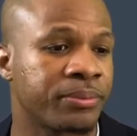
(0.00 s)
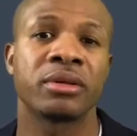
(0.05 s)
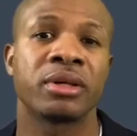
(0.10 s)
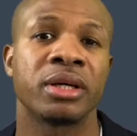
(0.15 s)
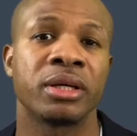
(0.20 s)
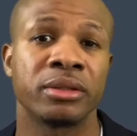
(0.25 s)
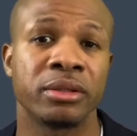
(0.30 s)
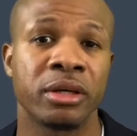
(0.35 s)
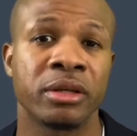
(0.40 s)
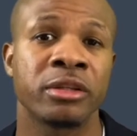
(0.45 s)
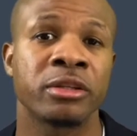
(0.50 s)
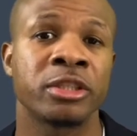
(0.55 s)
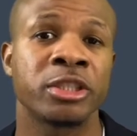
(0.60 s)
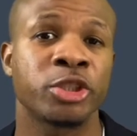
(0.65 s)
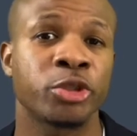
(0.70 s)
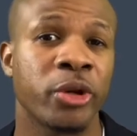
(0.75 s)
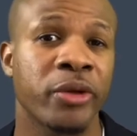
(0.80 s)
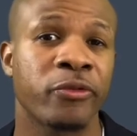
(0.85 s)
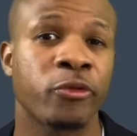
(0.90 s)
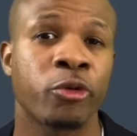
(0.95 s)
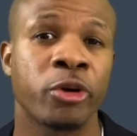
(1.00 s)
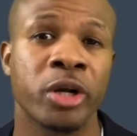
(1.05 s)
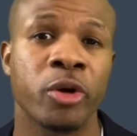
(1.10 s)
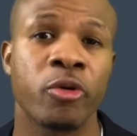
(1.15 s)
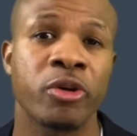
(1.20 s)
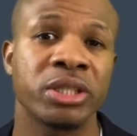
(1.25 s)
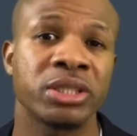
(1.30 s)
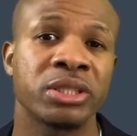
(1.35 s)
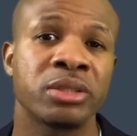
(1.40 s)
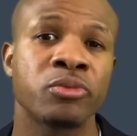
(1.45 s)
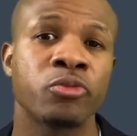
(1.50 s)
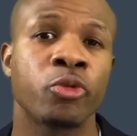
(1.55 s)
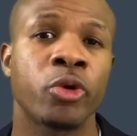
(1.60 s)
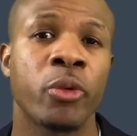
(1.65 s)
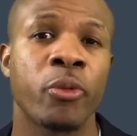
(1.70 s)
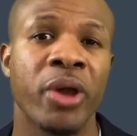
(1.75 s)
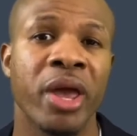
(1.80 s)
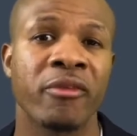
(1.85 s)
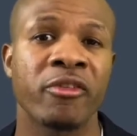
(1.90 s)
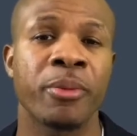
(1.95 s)
Another straightforward question where
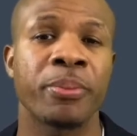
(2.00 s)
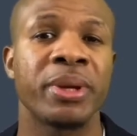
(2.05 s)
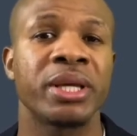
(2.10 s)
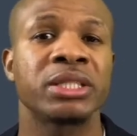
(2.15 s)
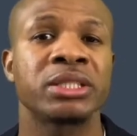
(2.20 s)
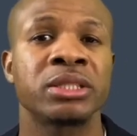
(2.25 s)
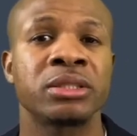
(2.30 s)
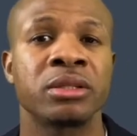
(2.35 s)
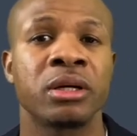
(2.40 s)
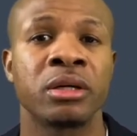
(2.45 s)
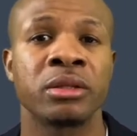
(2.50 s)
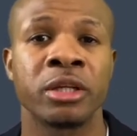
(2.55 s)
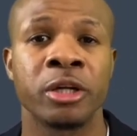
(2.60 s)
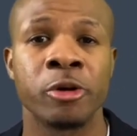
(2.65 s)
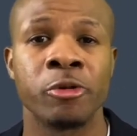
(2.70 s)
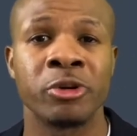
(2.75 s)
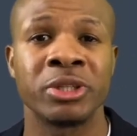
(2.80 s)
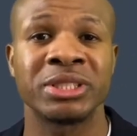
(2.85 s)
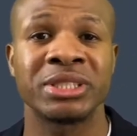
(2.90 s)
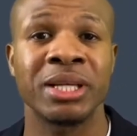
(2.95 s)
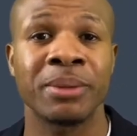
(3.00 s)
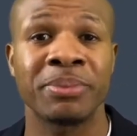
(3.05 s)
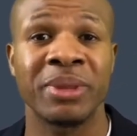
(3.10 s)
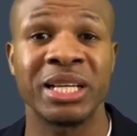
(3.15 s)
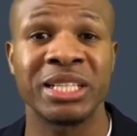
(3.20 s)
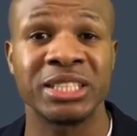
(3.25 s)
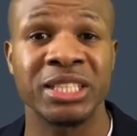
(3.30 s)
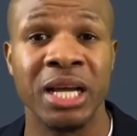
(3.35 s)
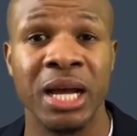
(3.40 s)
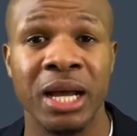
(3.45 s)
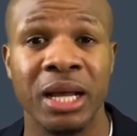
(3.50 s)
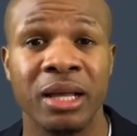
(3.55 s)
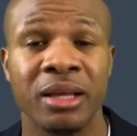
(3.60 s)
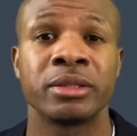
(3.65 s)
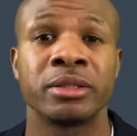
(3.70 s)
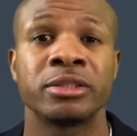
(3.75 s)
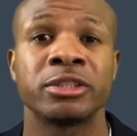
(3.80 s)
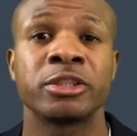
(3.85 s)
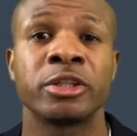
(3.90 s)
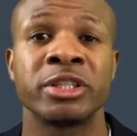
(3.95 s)
we have a patient undergoing septic shock.
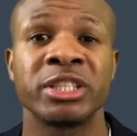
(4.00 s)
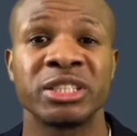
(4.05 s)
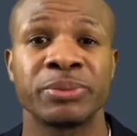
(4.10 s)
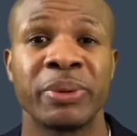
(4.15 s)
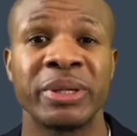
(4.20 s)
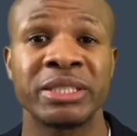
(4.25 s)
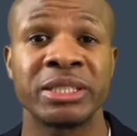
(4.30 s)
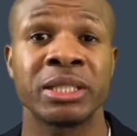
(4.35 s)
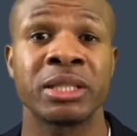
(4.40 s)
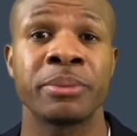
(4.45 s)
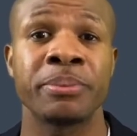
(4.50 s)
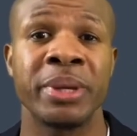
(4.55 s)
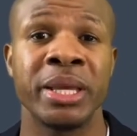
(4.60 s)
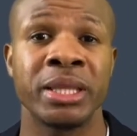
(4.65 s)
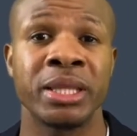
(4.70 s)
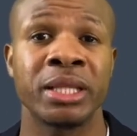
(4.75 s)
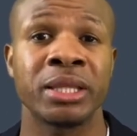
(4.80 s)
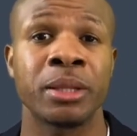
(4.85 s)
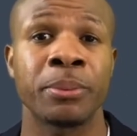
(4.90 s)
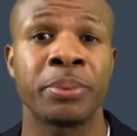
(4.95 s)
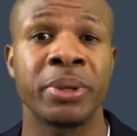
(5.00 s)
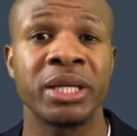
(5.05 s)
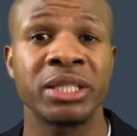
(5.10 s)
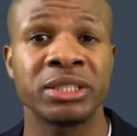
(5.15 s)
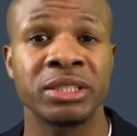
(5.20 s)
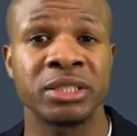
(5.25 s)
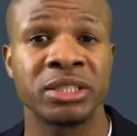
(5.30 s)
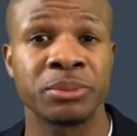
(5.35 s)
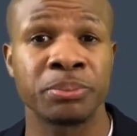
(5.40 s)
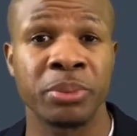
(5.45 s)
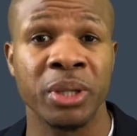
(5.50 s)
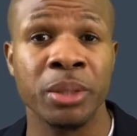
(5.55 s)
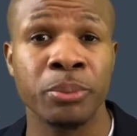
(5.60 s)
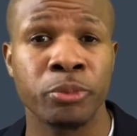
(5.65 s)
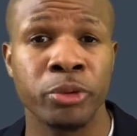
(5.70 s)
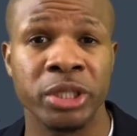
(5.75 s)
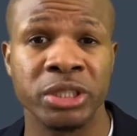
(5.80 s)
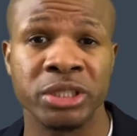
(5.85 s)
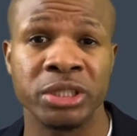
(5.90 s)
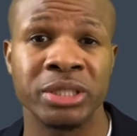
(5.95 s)
So this basically means that the patient's blood
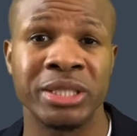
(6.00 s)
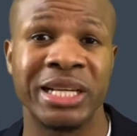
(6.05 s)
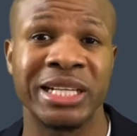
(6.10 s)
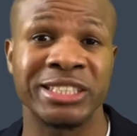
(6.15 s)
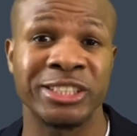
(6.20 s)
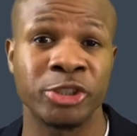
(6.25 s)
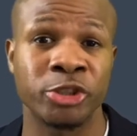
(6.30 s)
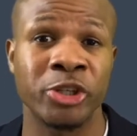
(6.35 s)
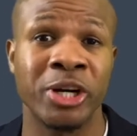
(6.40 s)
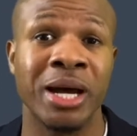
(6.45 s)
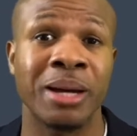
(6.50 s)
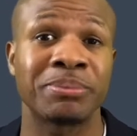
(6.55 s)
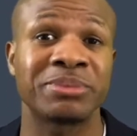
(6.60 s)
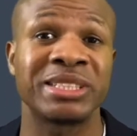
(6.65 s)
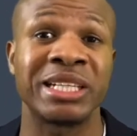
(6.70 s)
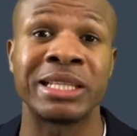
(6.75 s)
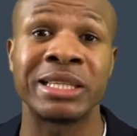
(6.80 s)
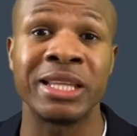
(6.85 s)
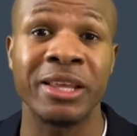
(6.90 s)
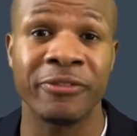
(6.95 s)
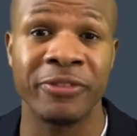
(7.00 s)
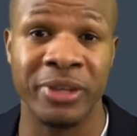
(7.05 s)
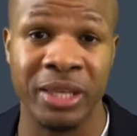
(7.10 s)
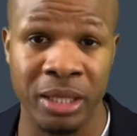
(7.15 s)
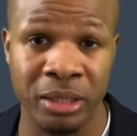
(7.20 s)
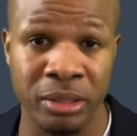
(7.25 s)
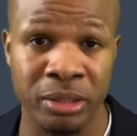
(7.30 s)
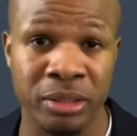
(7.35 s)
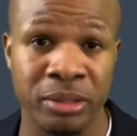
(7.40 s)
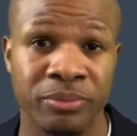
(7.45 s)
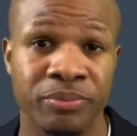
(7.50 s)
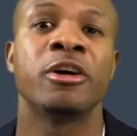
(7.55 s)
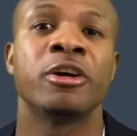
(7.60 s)
pressure has dropped significantly.